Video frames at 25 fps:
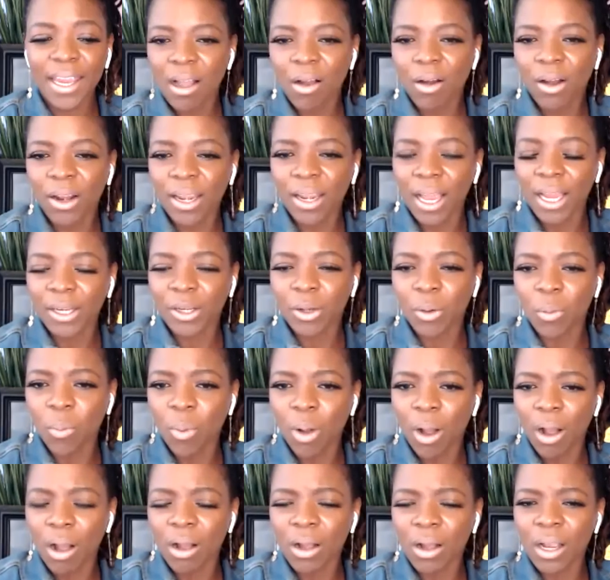a hard line to
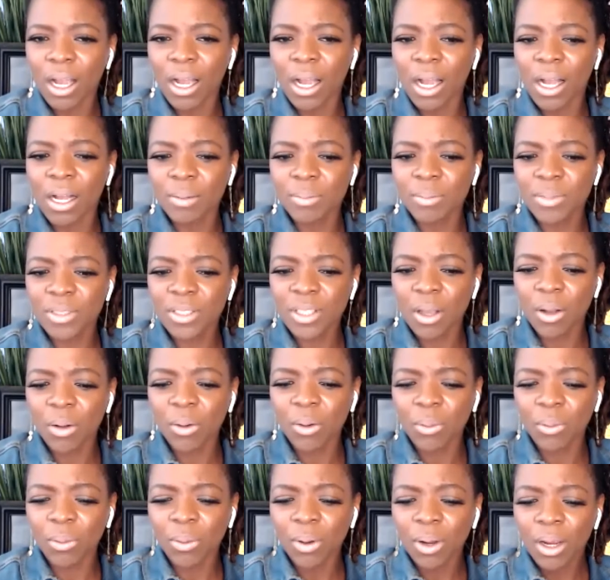walk.
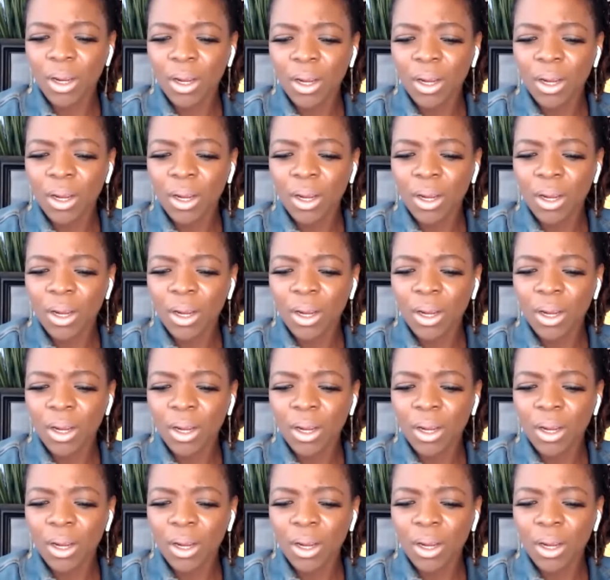So